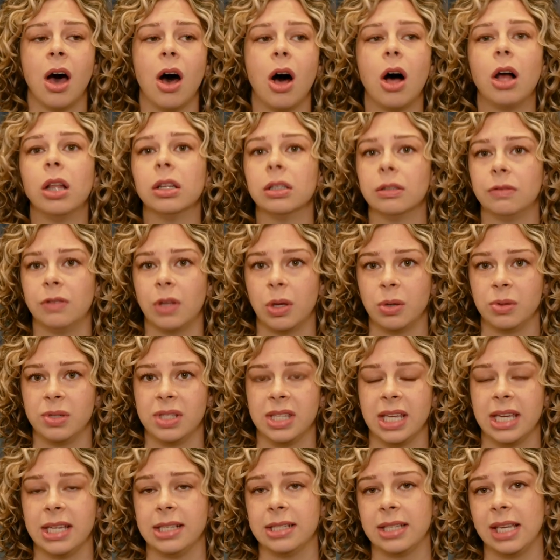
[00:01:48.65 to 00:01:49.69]
all of those
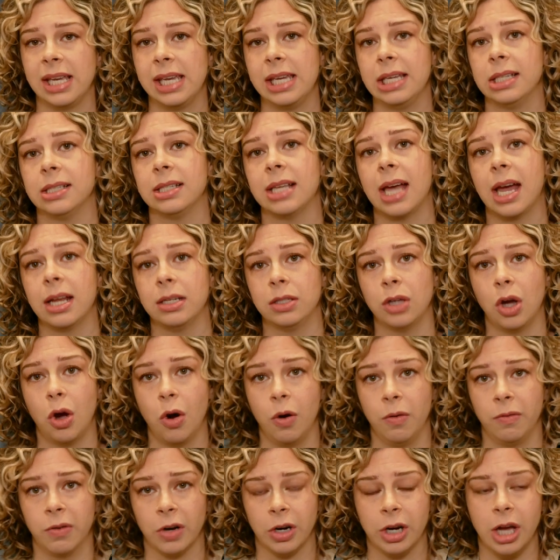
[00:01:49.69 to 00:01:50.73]
things that he has had to
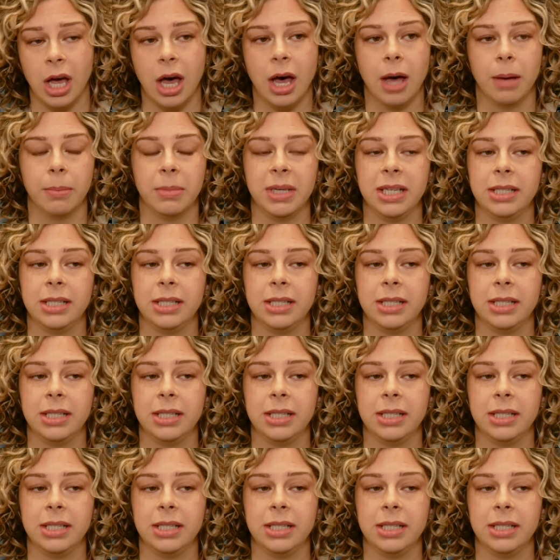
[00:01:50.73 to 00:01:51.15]
overcome.